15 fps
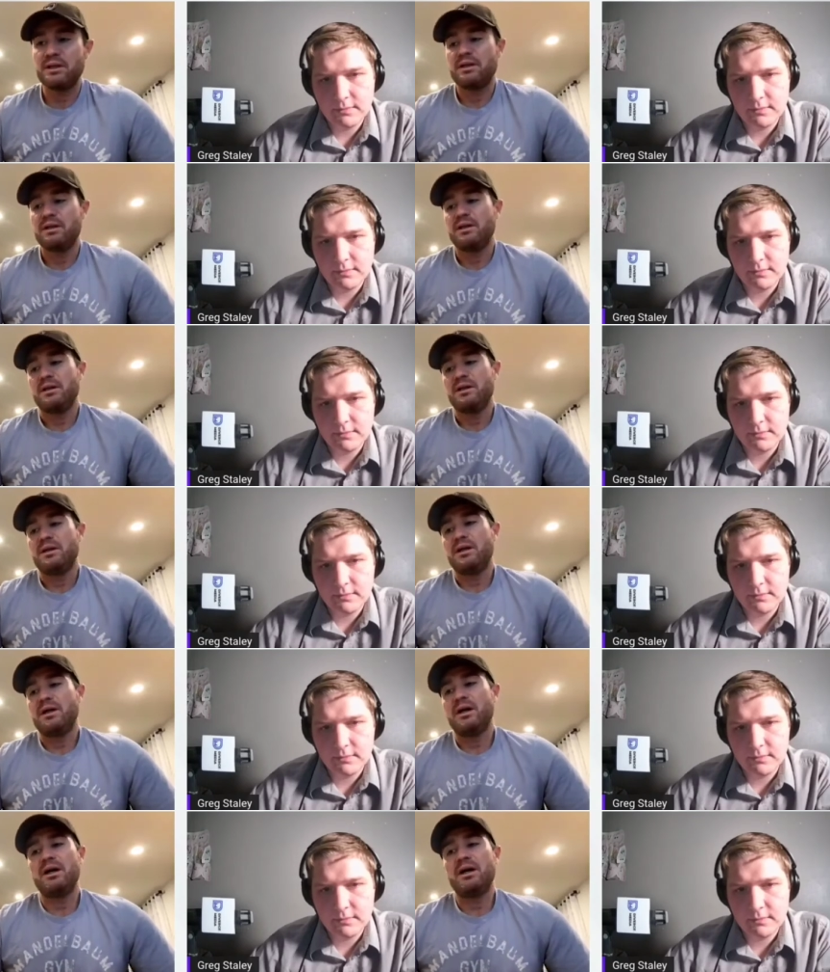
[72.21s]

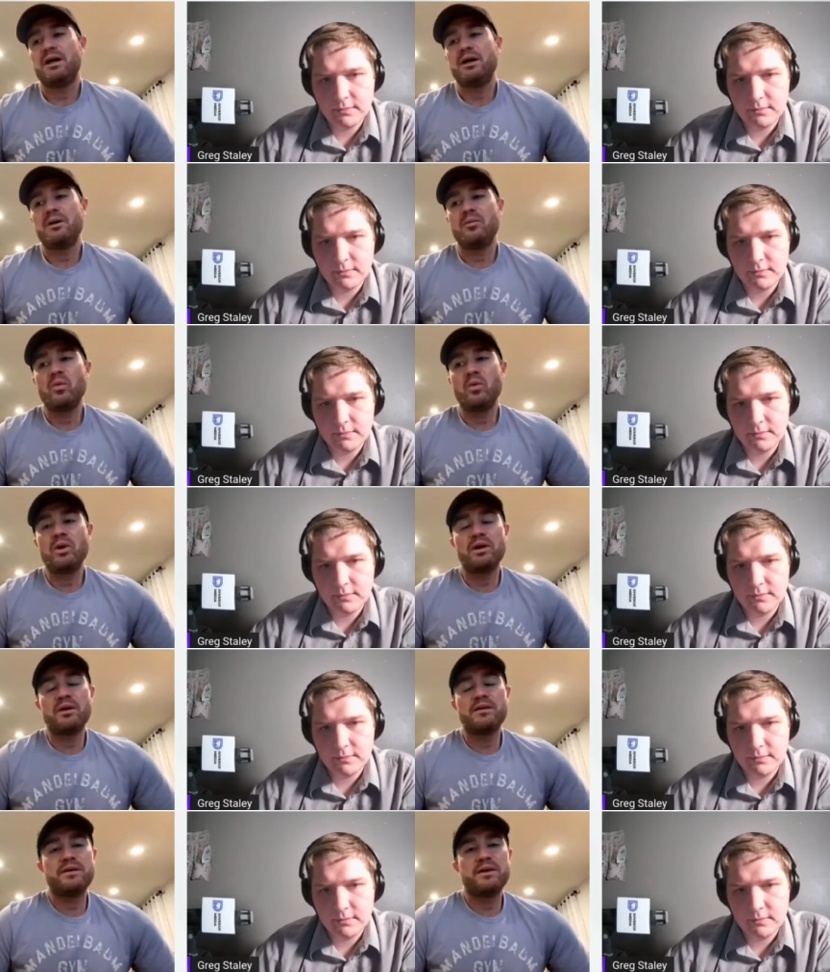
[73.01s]
Speaker 1: Um, one of the things
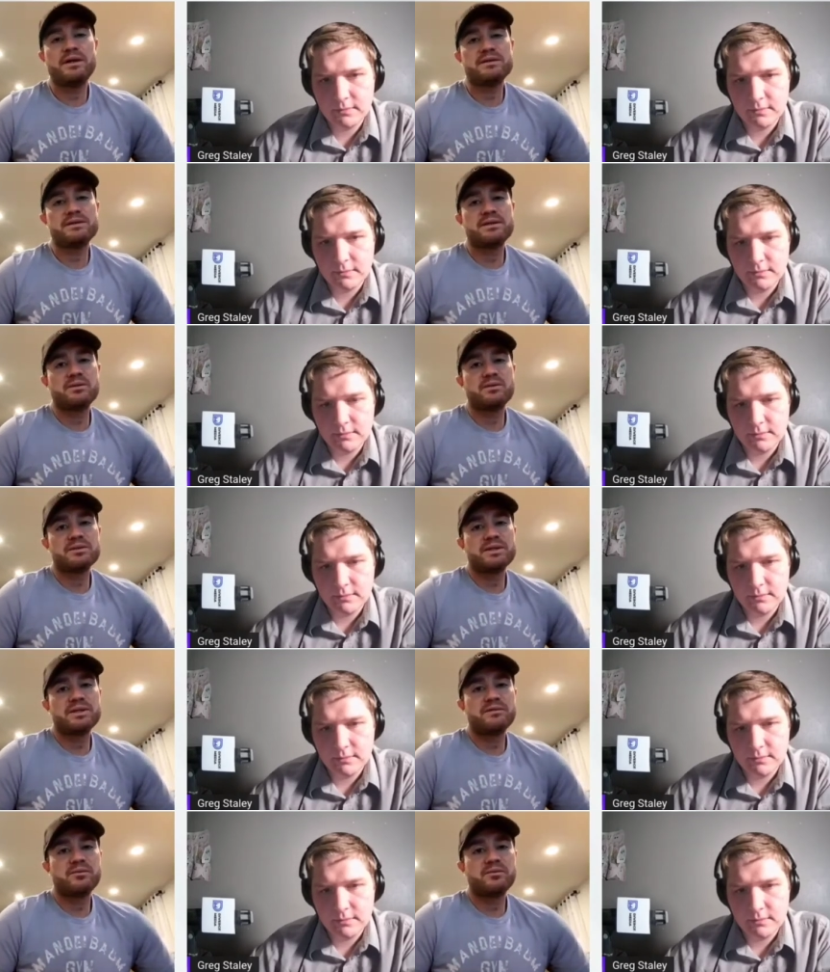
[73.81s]
that was given
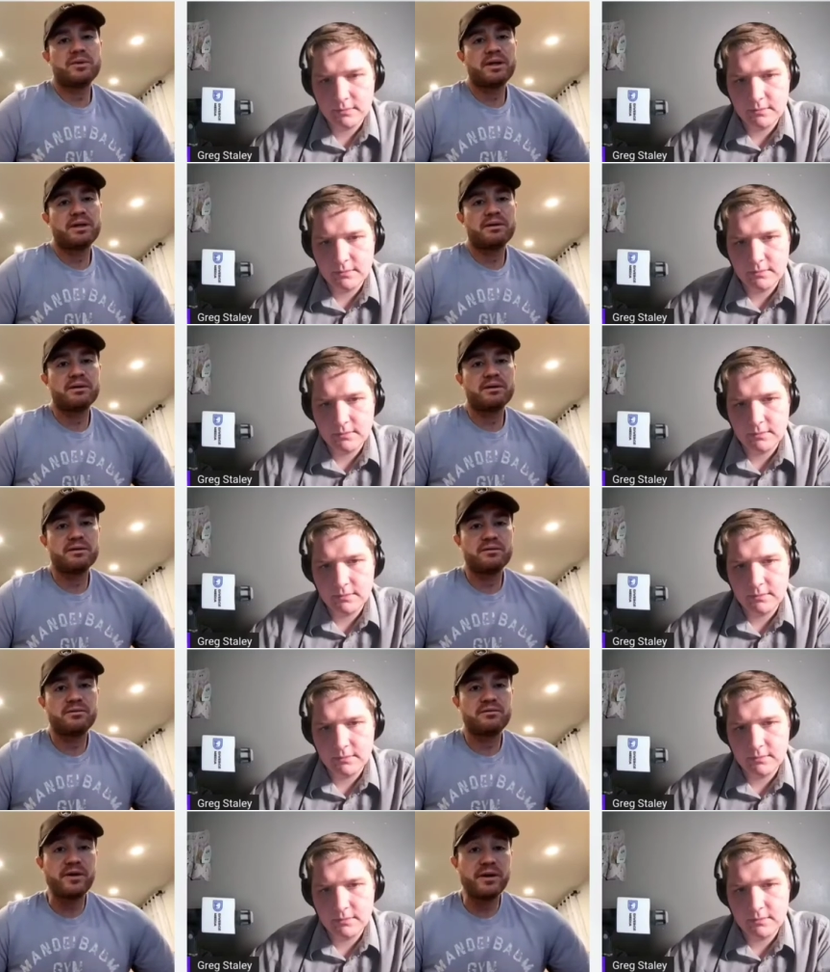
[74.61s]
by the federal
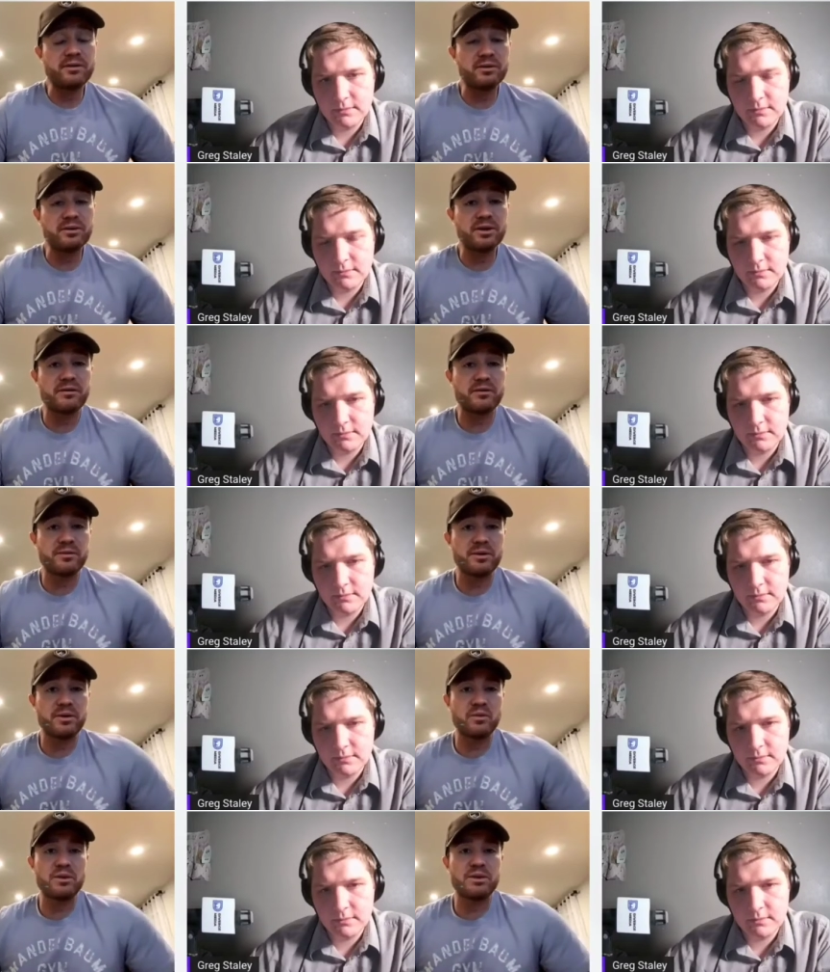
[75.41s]
government was
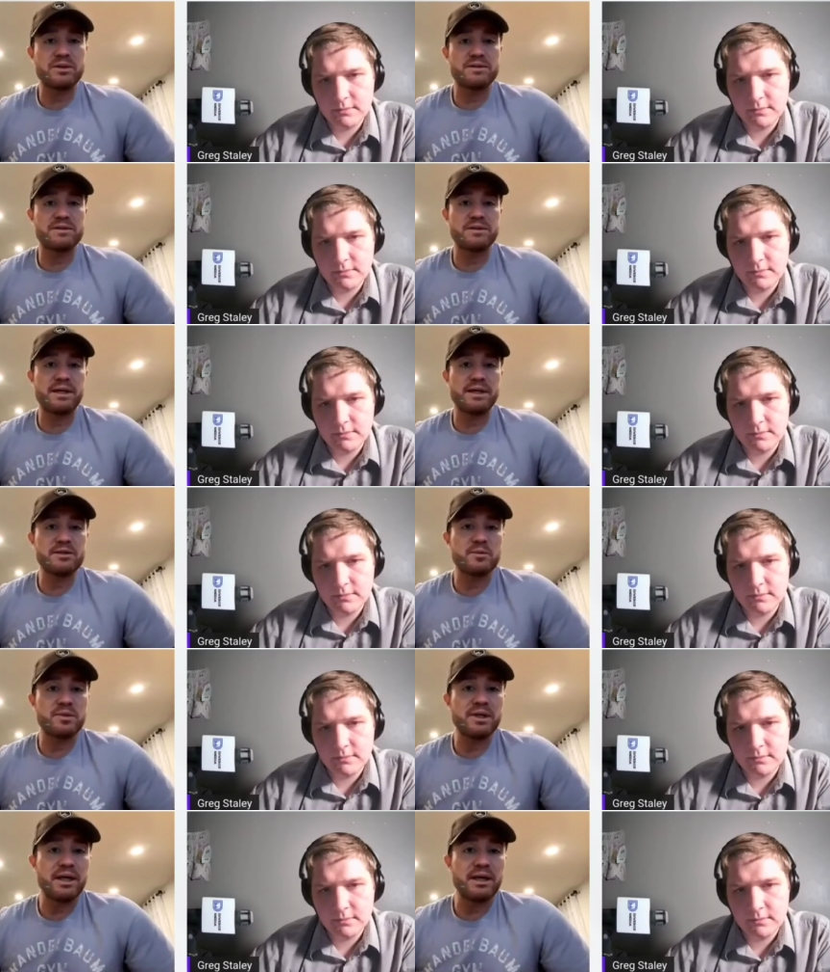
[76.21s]
an SBA
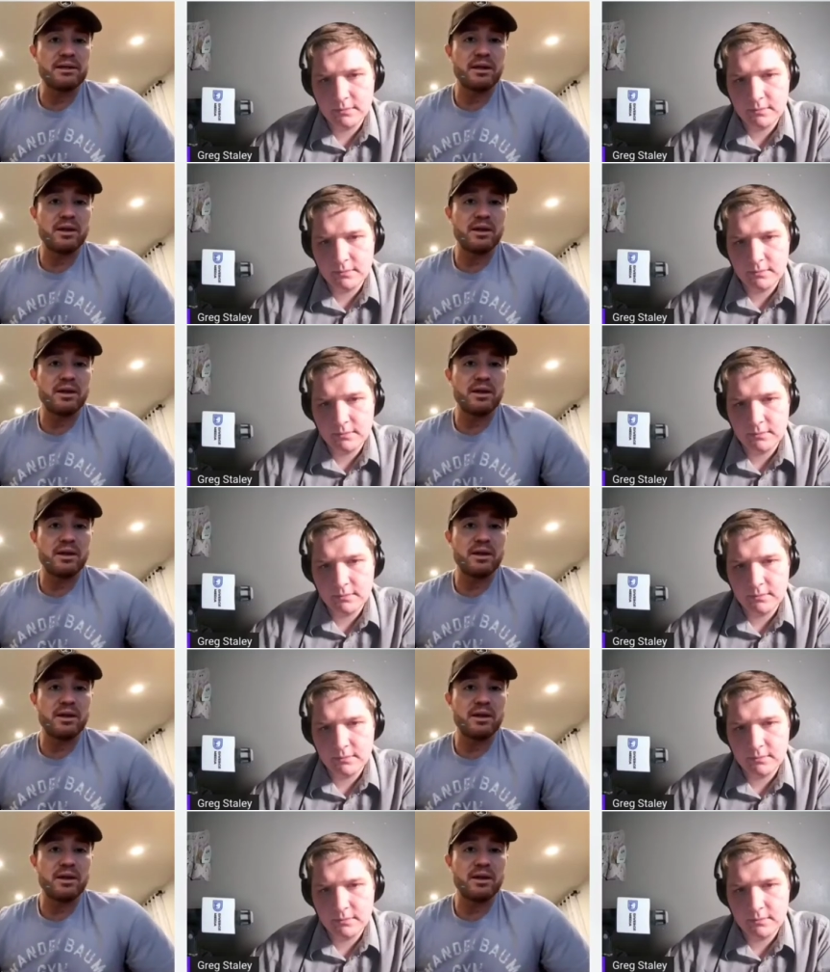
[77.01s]
loan.